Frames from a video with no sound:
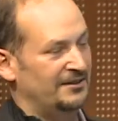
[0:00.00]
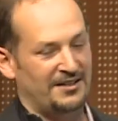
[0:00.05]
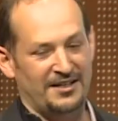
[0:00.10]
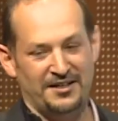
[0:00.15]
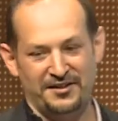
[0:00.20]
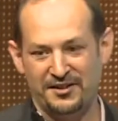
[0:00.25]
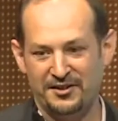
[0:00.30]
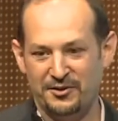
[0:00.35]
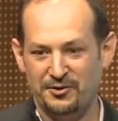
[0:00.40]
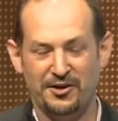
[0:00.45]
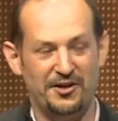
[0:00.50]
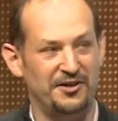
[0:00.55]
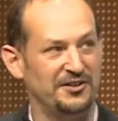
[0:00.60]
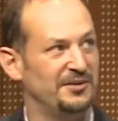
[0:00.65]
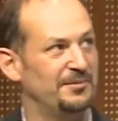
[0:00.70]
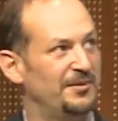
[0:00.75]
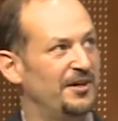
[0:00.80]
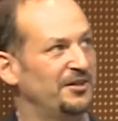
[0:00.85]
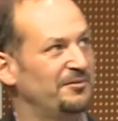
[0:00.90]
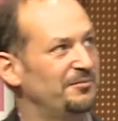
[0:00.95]
think you heard
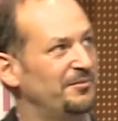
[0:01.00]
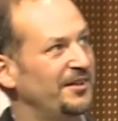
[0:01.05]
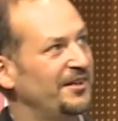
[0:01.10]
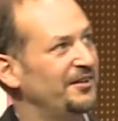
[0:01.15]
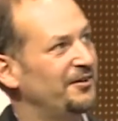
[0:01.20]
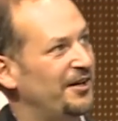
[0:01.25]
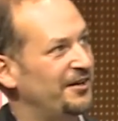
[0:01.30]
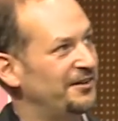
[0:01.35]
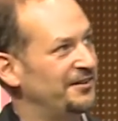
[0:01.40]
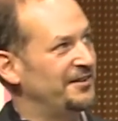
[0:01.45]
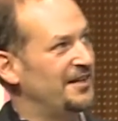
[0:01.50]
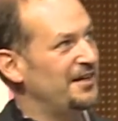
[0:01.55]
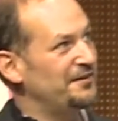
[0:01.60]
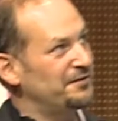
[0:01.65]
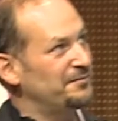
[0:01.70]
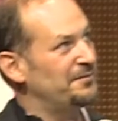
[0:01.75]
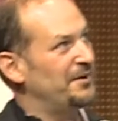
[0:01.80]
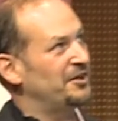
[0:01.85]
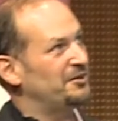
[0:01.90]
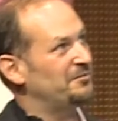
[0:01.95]
heard enough
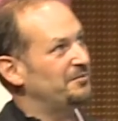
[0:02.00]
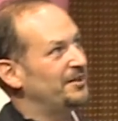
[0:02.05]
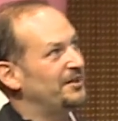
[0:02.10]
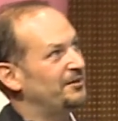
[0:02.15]
about me.